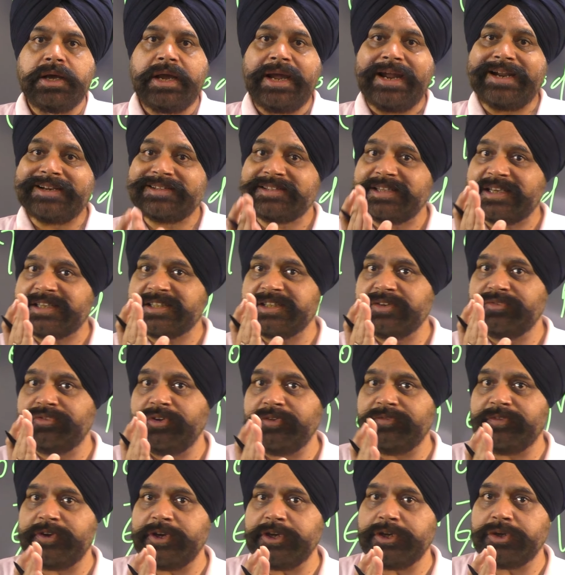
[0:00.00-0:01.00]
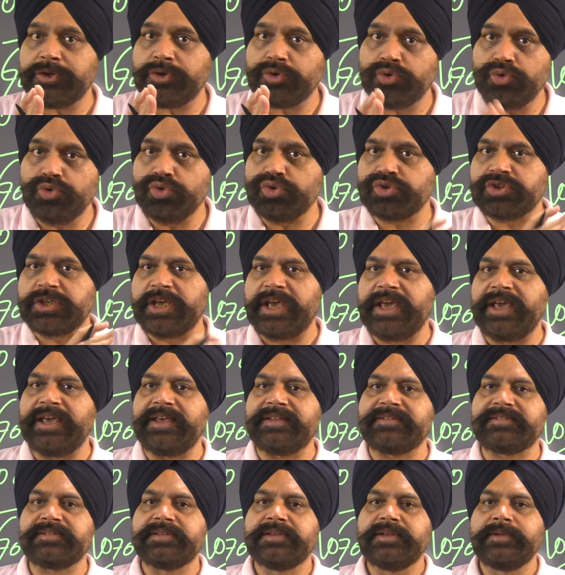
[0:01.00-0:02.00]
And Section 52
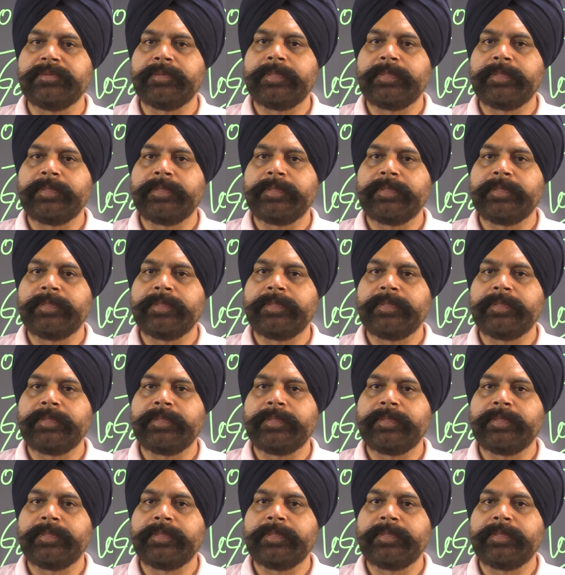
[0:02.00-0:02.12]
says